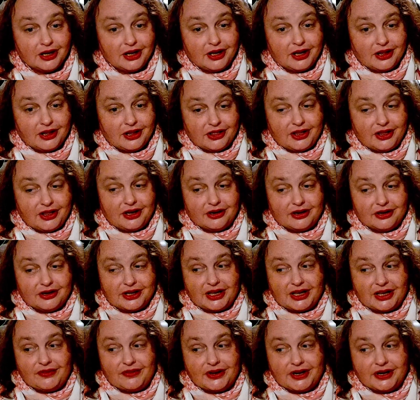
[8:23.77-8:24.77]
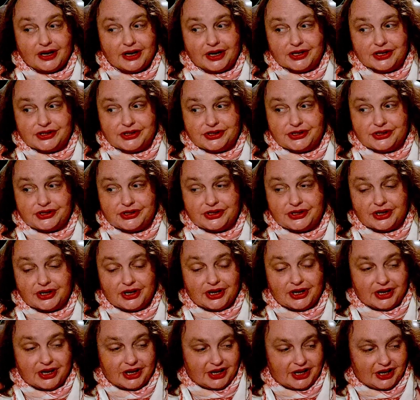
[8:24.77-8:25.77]
They are giving us
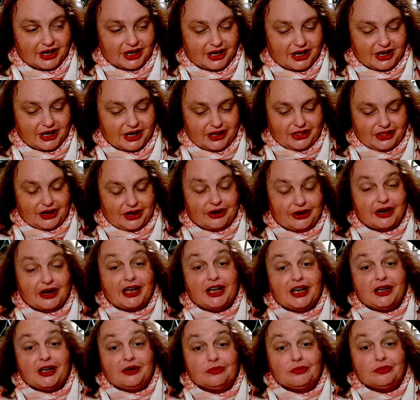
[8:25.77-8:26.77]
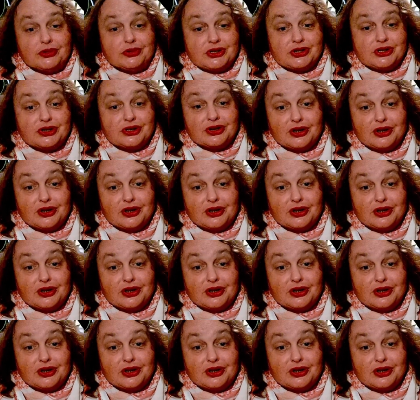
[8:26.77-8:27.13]
their names.